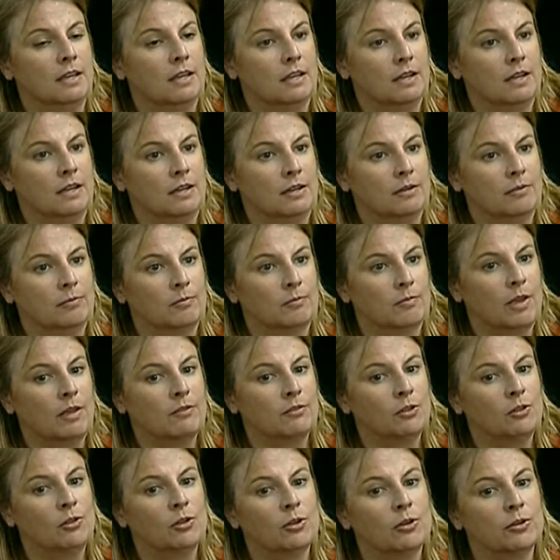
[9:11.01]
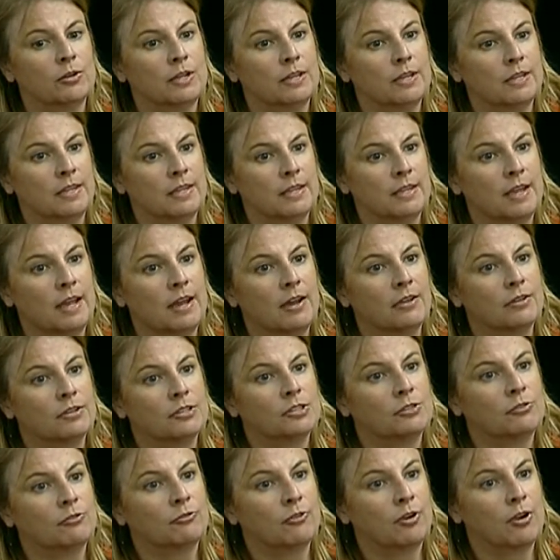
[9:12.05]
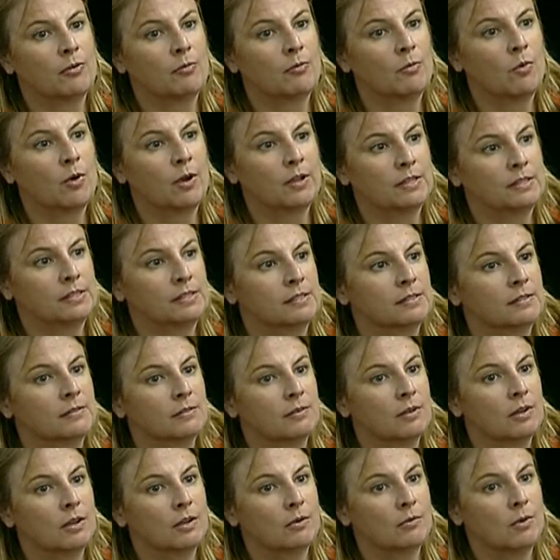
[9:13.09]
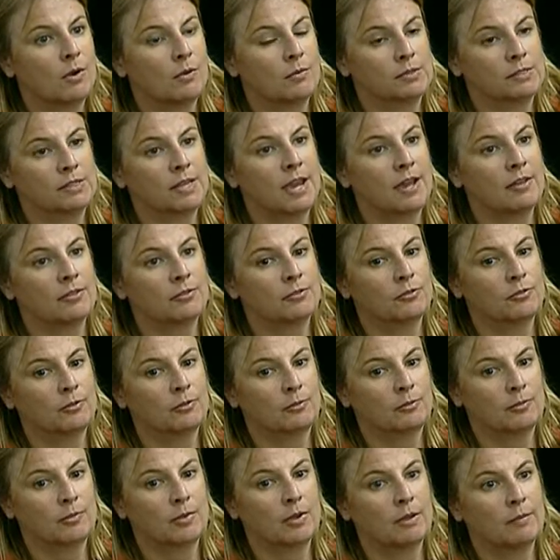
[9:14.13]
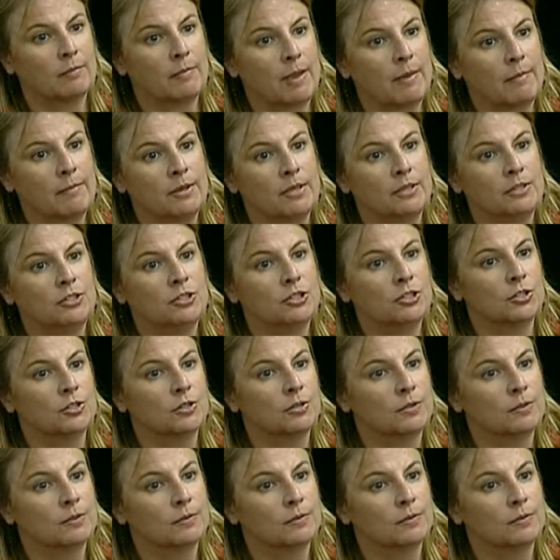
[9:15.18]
Have you learned anything else from what was gathered from Manbij?